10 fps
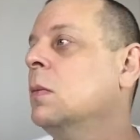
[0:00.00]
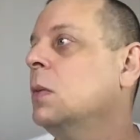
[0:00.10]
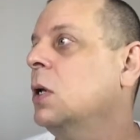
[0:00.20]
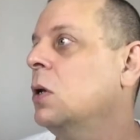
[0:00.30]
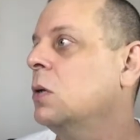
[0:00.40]

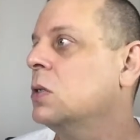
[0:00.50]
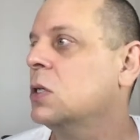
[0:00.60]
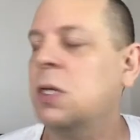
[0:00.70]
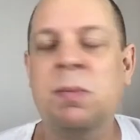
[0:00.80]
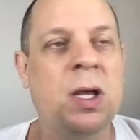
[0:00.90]
is there
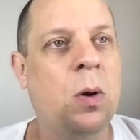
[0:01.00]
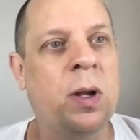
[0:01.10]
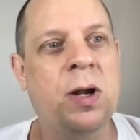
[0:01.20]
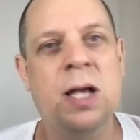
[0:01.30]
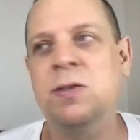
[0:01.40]
something
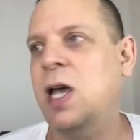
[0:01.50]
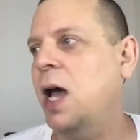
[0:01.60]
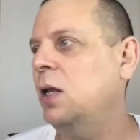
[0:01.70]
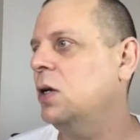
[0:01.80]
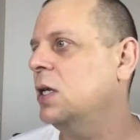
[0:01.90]
going on
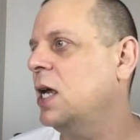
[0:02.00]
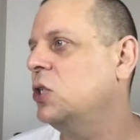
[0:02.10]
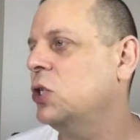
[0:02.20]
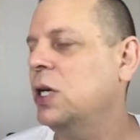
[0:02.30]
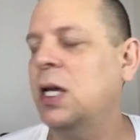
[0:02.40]
outside? Look at that
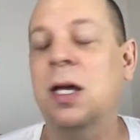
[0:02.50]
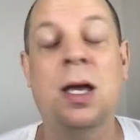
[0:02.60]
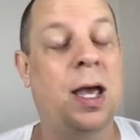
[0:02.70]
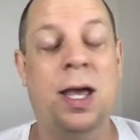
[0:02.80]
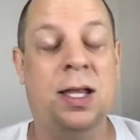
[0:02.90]
tree.
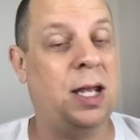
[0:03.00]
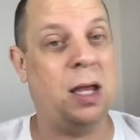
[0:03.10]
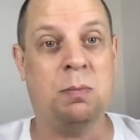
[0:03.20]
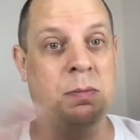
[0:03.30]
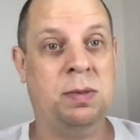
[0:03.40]
And
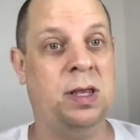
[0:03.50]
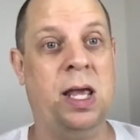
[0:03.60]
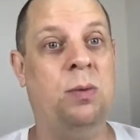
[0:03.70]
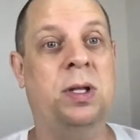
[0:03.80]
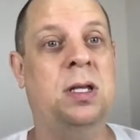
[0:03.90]
then
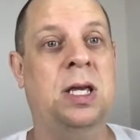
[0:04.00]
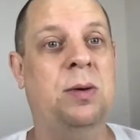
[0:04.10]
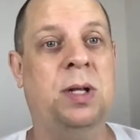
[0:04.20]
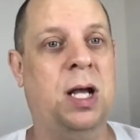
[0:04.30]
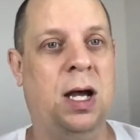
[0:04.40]
he
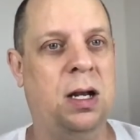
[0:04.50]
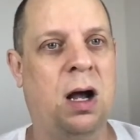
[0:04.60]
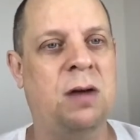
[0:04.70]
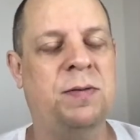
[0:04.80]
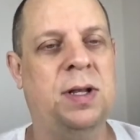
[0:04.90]
would cut it
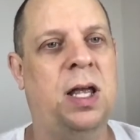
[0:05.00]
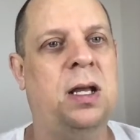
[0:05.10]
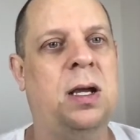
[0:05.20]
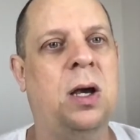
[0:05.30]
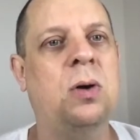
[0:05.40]
off and let
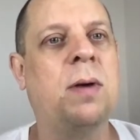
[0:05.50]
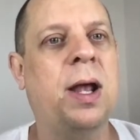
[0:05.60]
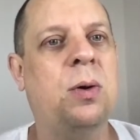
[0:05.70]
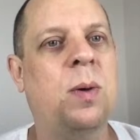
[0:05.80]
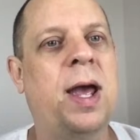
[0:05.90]
it go
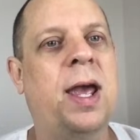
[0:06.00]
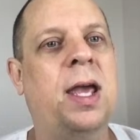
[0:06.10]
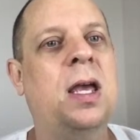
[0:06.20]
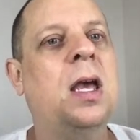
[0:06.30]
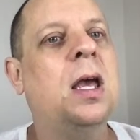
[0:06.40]
right
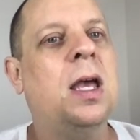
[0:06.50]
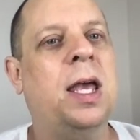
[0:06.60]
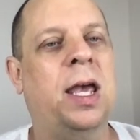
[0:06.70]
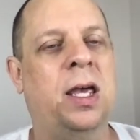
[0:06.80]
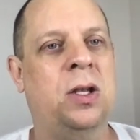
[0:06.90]
away.
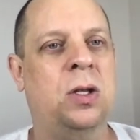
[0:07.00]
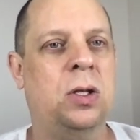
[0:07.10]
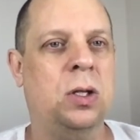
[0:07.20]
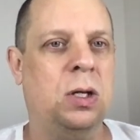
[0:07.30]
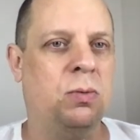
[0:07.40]
And
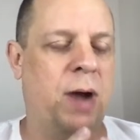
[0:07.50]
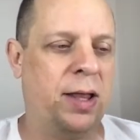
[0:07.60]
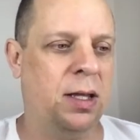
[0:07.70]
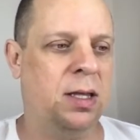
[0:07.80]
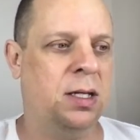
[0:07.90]

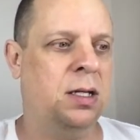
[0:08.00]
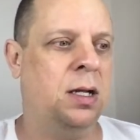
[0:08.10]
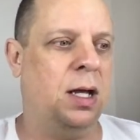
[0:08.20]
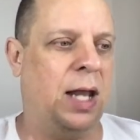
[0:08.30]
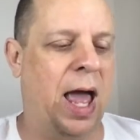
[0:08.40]
rather
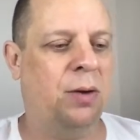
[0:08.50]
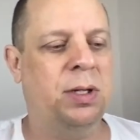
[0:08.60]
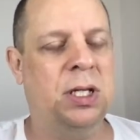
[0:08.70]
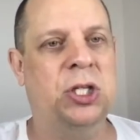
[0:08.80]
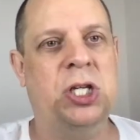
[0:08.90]
than
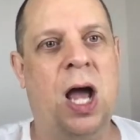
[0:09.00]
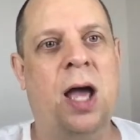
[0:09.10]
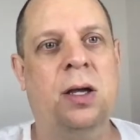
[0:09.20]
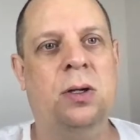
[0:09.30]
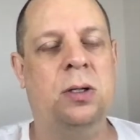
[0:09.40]
allowing the
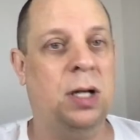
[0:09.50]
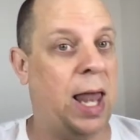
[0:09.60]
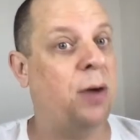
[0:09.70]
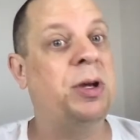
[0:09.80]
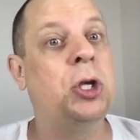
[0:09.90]
child or
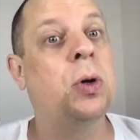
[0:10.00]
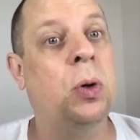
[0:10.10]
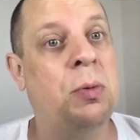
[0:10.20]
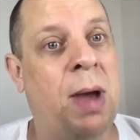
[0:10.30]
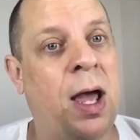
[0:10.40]
allowing your
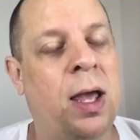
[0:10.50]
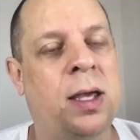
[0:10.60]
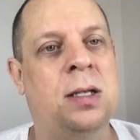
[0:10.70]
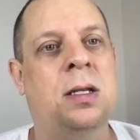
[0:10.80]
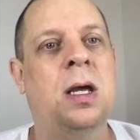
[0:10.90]
own
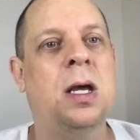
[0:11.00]
mind